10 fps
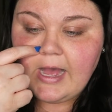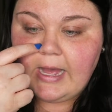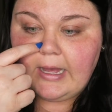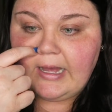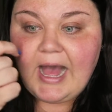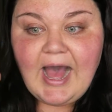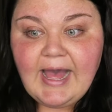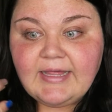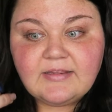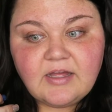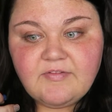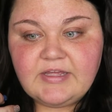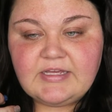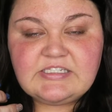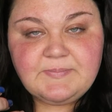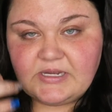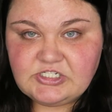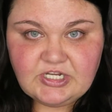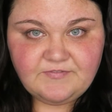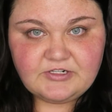Uh, I love it,
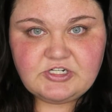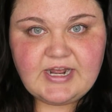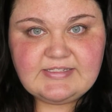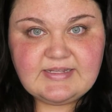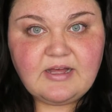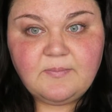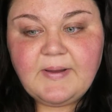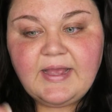especially for dry scalp.